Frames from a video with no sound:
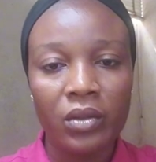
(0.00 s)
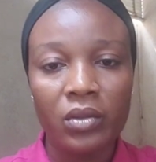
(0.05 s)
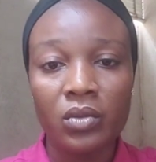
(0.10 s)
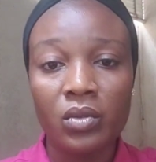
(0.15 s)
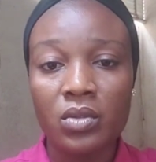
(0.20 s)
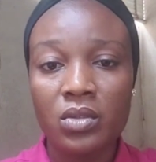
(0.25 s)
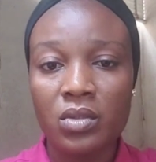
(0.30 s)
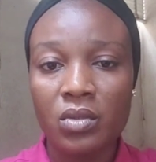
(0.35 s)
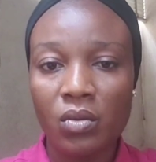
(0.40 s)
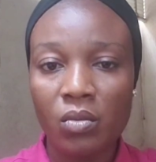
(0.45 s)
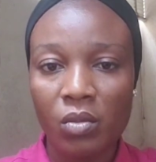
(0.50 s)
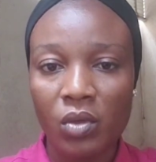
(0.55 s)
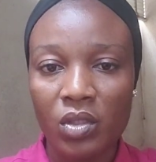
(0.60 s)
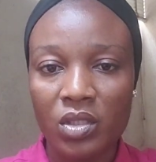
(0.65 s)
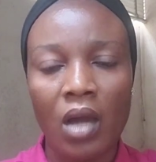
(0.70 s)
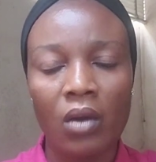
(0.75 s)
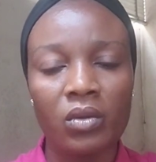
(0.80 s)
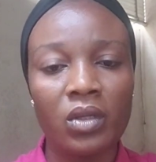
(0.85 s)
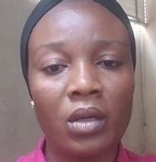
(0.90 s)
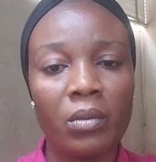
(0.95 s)
I don't know so
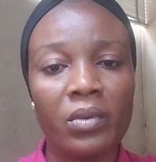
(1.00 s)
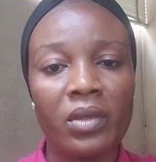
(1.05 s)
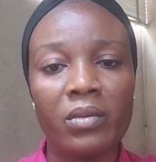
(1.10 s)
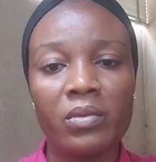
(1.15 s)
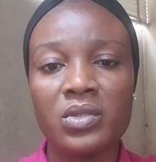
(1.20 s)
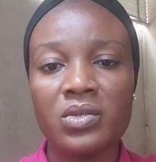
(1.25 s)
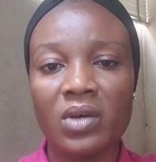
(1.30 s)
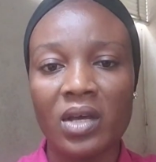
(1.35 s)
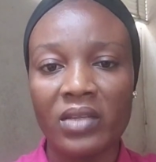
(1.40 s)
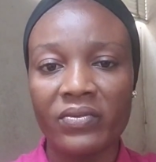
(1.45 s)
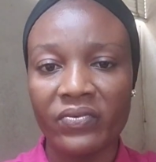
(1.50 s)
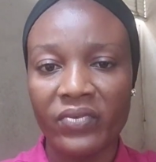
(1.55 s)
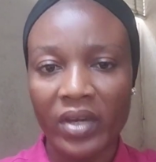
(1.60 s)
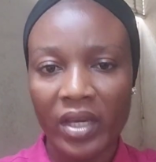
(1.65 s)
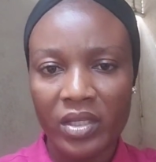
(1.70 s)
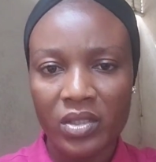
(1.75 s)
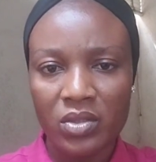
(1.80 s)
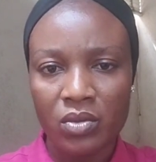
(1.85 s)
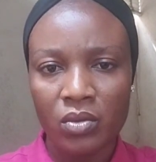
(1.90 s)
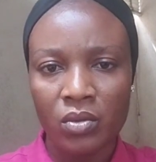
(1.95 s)
I will not be able to
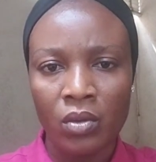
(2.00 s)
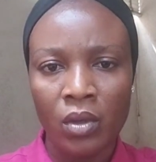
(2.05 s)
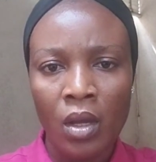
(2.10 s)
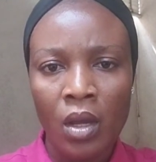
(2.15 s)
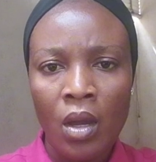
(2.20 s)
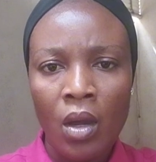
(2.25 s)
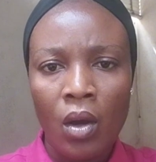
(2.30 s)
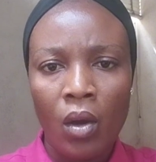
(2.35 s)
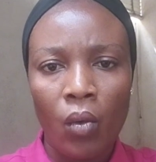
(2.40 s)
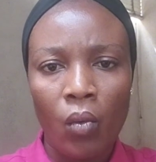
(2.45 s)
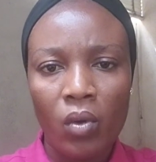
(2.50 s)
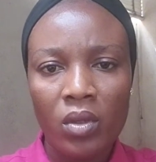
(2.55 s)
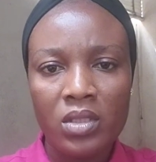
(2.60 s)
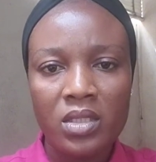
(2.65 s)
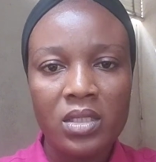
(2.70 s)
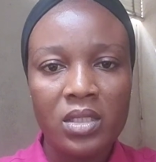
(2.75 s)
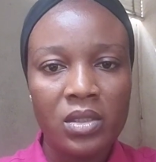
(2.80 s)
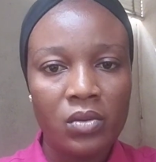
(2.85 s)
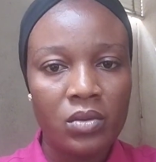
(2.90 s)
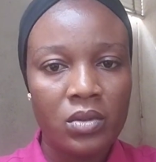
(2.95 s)
advise you on
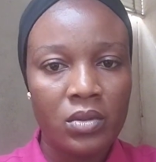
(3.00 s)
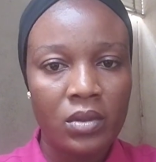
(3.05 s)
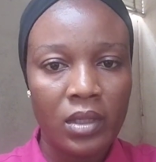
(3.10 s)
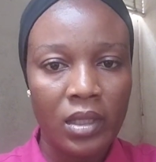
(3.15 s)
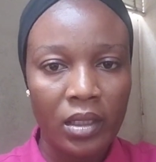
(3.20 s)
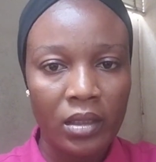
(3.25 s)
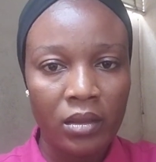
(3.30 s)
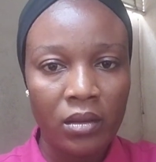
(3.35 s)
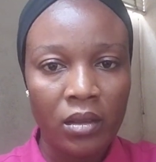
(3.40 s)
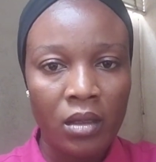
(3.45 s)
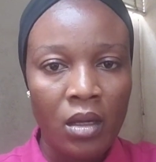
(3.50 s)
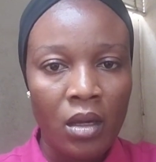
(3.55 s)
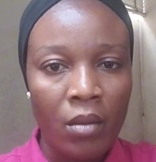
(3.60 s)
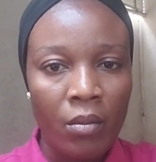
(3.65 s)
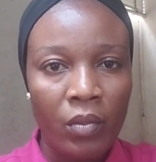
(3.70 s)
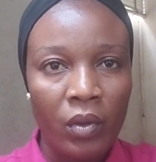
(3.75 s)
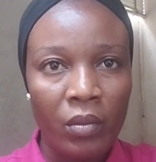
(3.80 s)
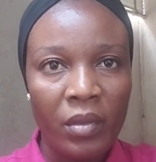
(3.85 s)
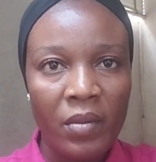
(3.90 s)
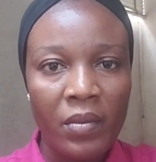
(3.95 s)
what skill to learn,
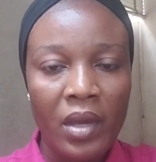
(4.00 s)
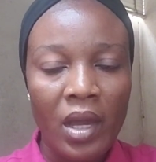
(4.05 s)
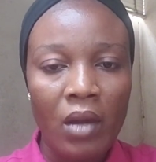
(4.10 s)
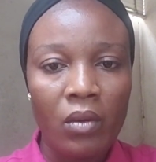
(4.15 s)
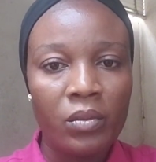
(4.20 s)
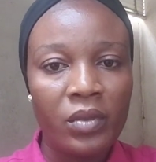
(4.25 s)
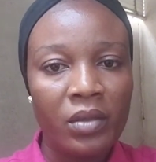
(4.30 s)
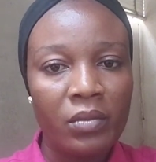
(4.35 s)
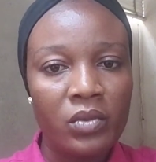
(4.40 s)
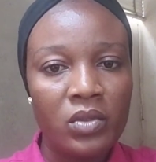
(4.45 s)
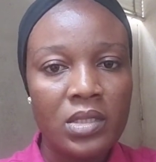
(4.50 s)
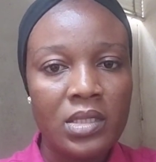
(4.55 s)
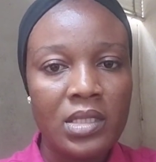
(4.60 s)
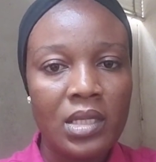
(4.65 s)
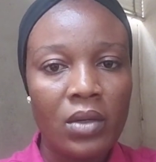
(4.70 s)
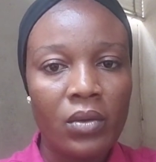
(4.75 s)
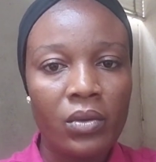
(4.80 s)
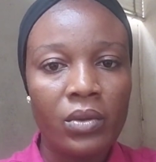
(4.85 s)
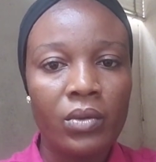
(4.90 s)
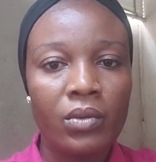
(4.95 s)
but maybe I will be able
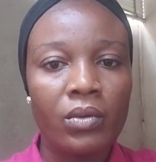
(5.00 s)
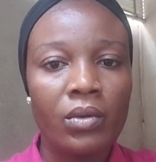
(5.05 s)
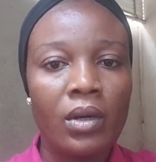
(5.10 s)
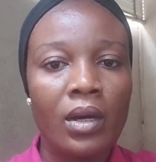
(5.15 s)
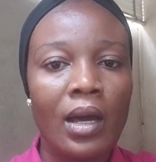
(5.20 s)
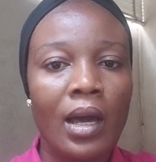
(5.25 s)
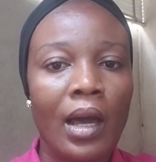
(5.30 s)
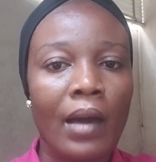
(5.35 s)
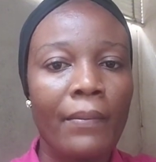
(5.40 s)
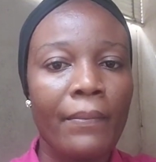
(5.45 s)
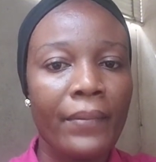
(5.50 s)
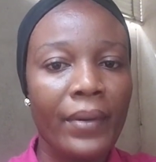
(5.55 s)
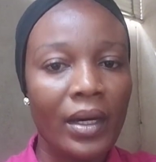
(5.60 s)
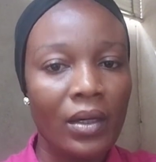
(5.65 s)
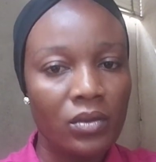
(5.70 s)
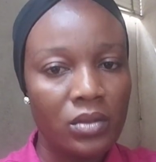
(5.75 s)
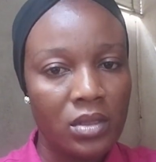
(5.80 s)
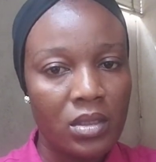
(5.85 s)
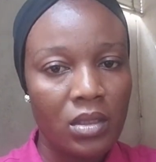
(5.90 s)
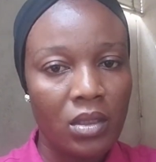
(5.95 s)
to tell you
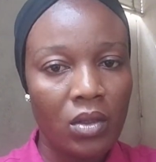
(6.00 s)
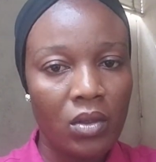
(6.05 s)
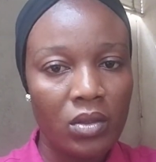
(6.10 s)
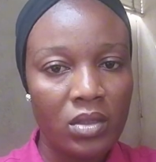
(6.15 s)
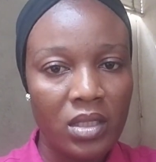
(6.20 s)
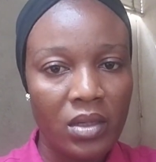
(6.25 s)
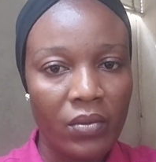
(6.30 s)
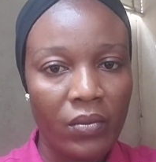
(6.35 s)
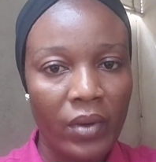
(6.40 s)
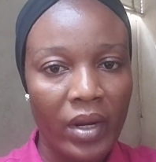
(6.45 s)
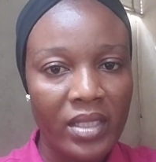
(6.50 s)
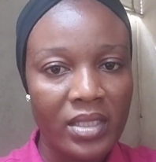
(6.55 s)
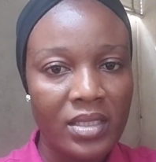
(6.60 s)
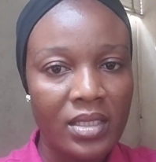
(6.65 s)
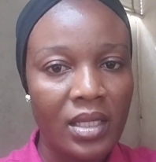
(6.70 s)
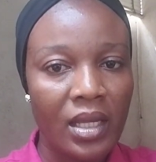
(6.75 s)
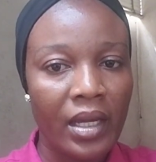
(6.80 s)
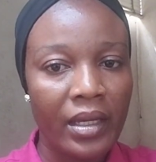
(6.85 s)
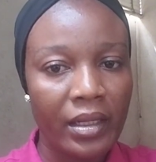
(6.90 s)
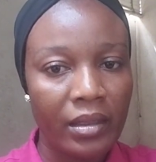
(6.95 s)
about the content
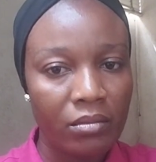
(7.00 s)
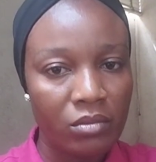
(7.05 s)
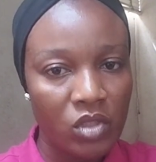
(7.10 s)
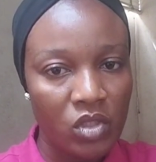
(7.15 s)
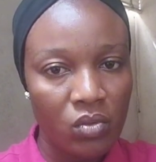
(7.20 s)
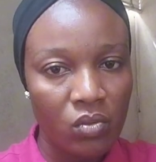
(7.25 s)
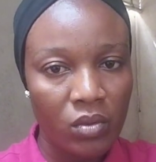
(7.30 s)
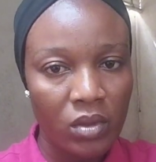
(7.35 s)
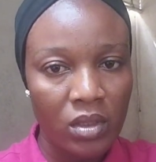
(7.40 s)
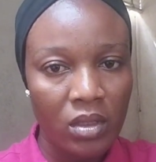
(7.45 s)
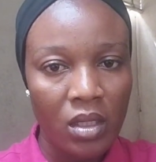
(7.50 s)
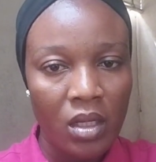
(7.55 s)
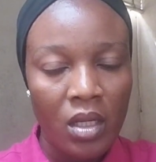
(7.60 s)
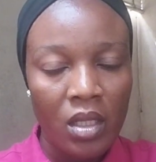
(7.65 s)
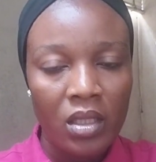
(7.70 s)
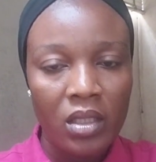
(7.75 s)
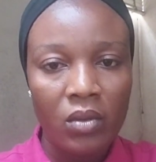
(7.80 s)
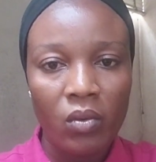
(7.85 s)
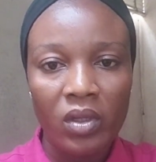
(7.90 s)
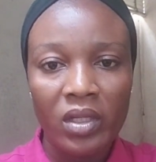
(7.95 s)
writing I am doing,
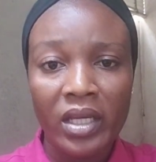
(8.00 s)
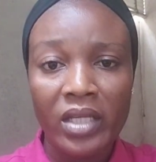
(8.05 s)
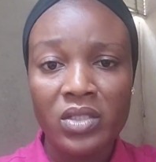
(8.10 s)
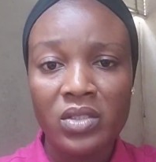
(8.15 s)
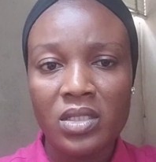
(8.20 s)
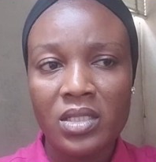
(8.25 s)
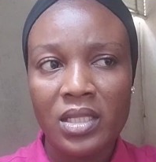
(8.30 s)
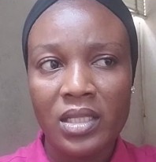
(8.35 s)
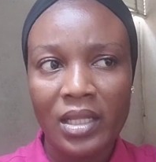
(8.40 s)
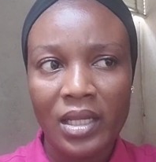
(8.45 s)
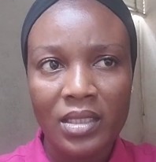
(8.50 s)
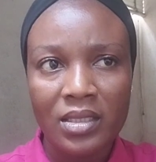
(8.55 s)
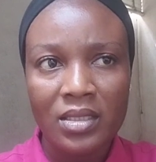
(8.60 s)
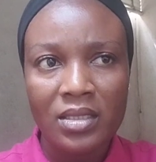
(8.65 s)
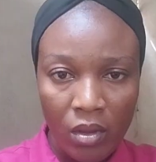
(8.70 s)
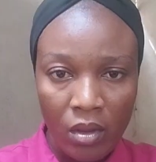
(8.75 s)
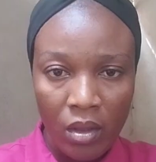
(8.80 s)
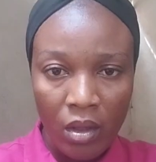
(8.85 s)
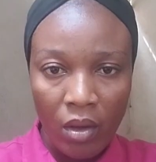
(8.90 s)
the one I just learned.